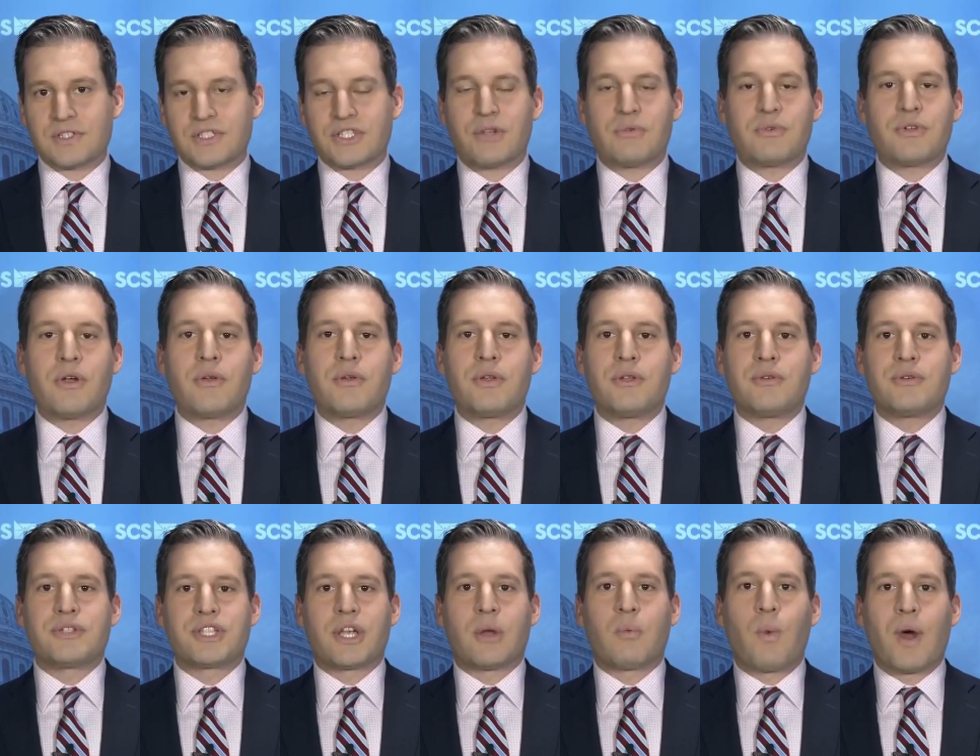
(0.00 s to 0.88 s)
So no
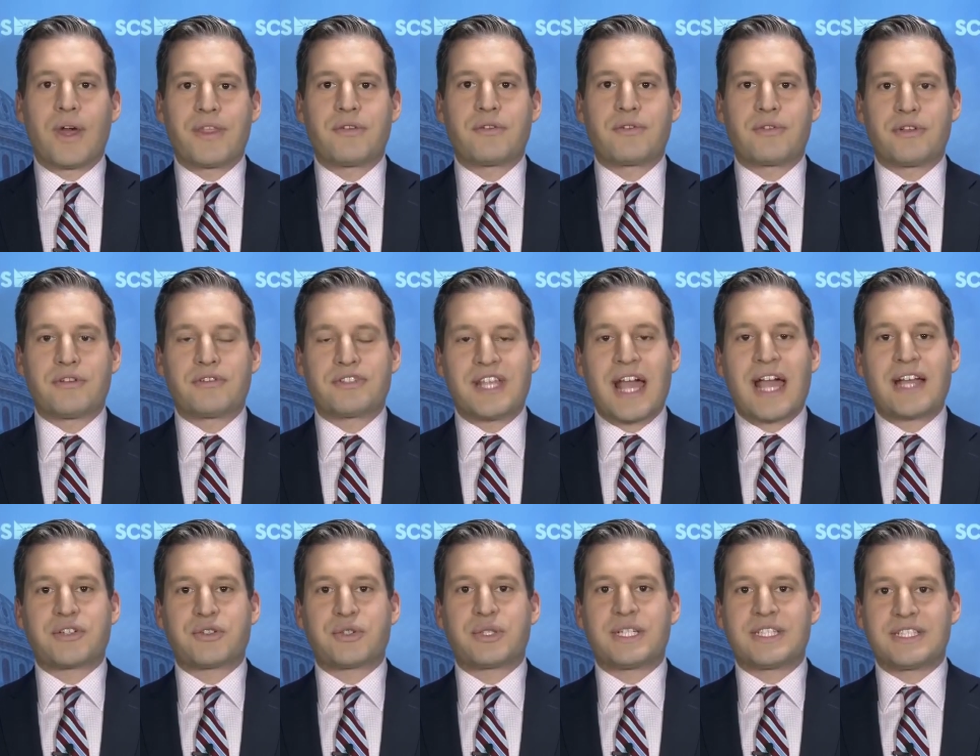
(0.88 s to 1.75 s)
news on whether there's
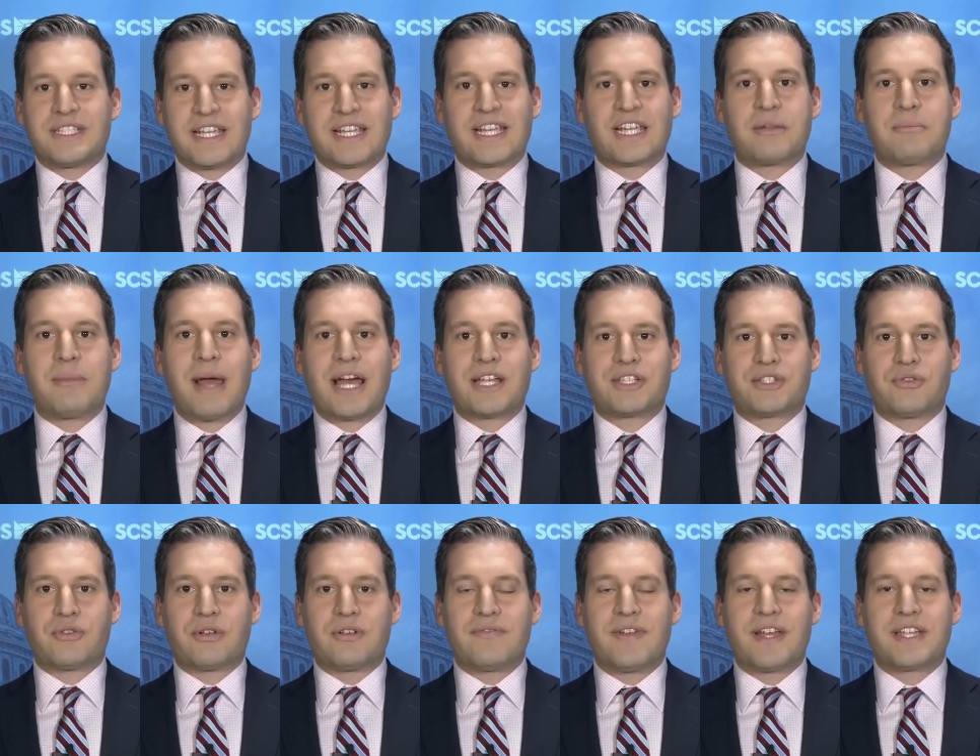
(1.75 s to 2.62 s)
actually a
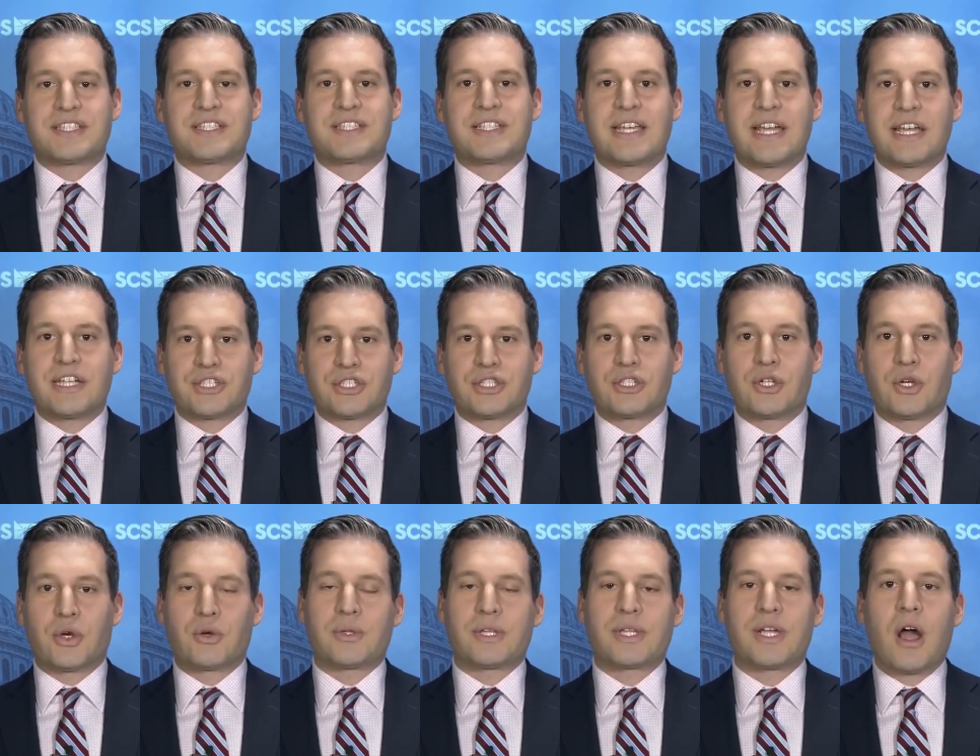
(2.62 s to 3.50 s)
Ticketmaster
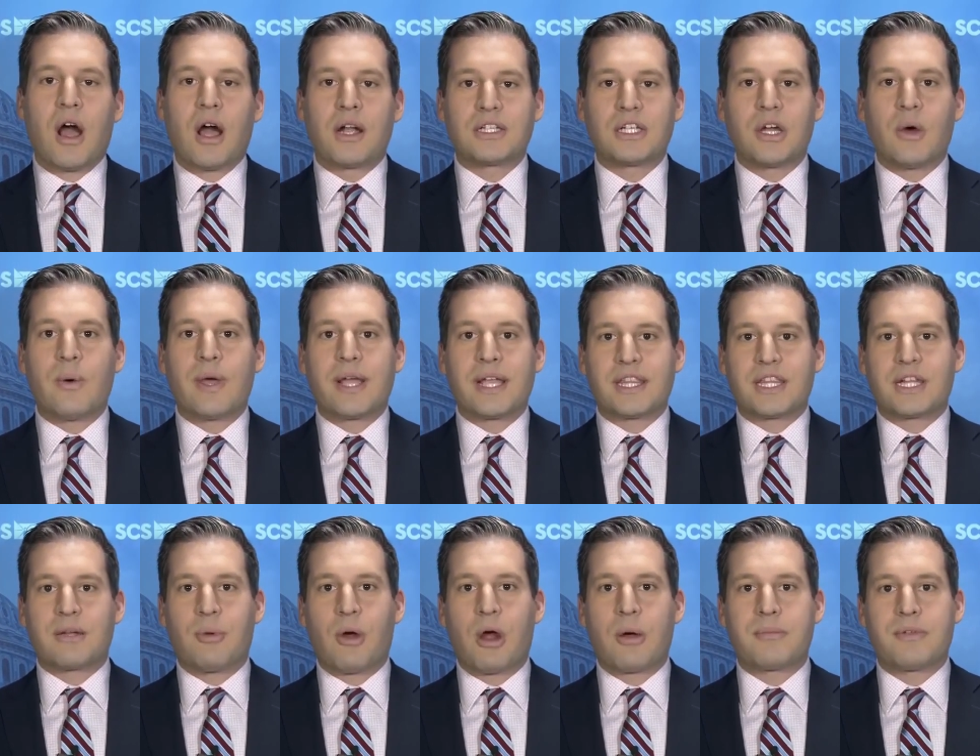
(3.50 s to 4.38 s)
investigation currently ongoing
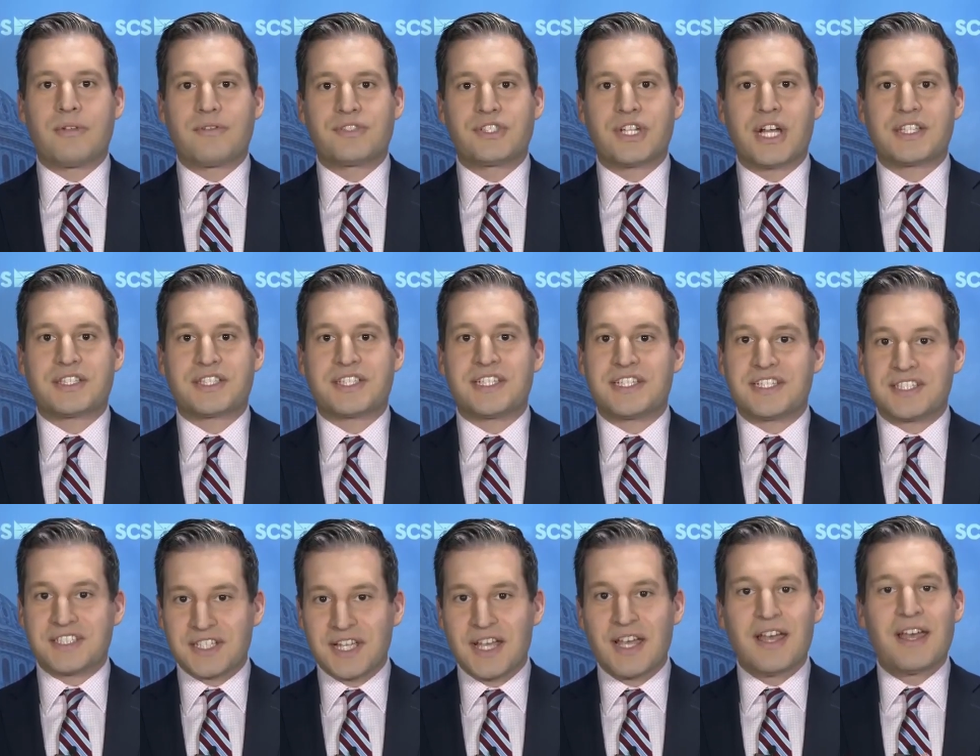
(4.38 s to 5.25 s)
in the Department of
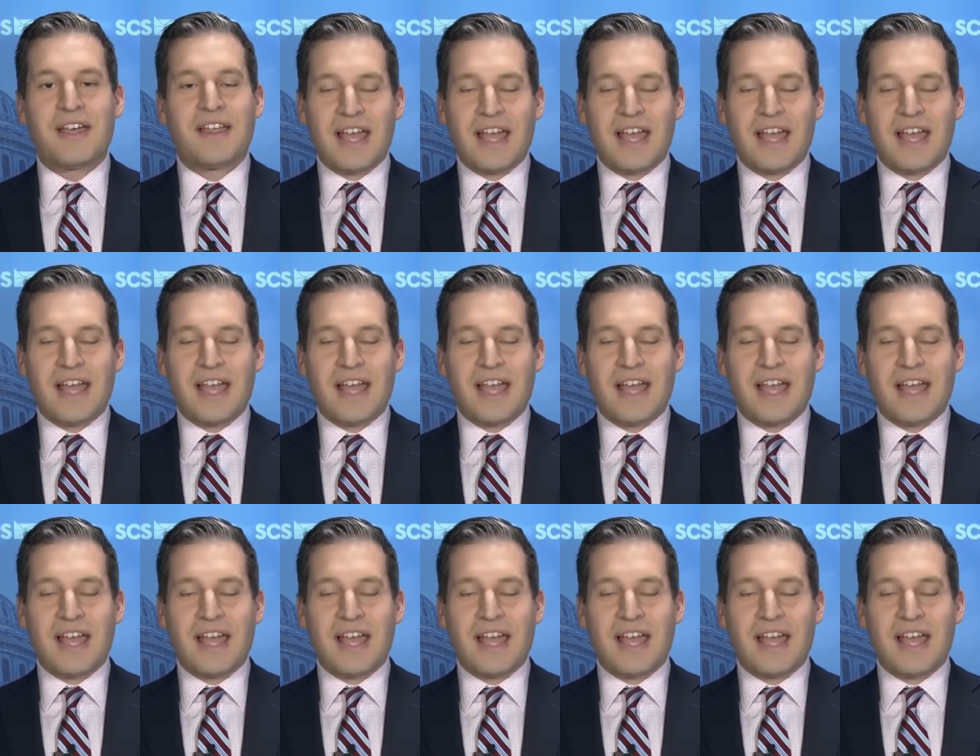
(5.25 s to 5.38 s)
Justice.